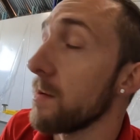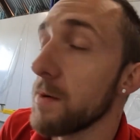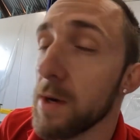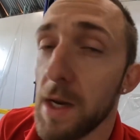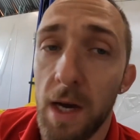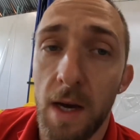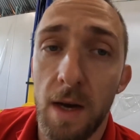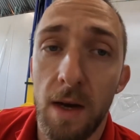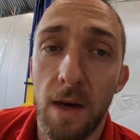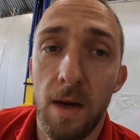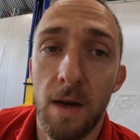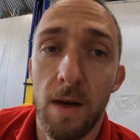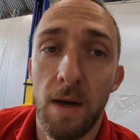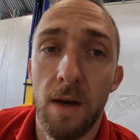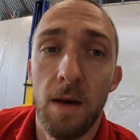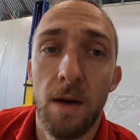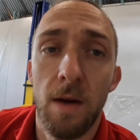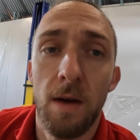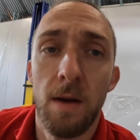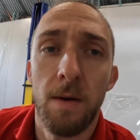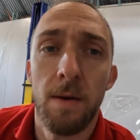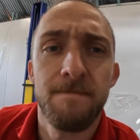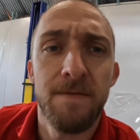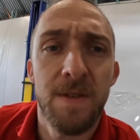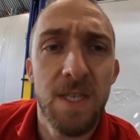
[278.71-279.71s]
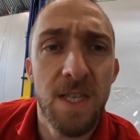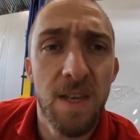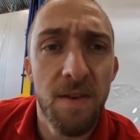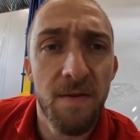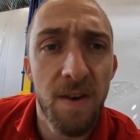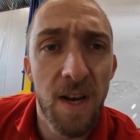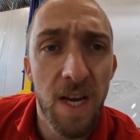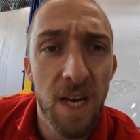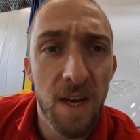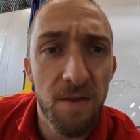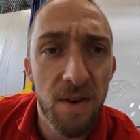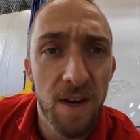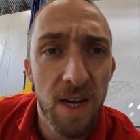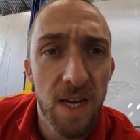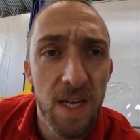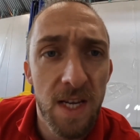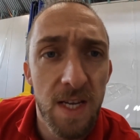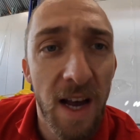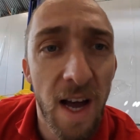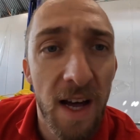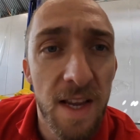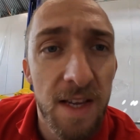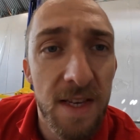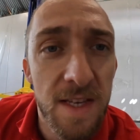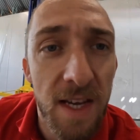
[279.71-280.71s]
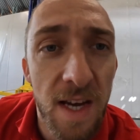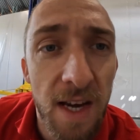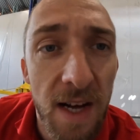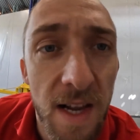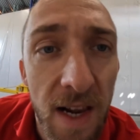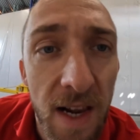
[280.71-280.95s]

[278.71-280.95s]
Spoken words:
isn't it? Is it flickering? I can't tell.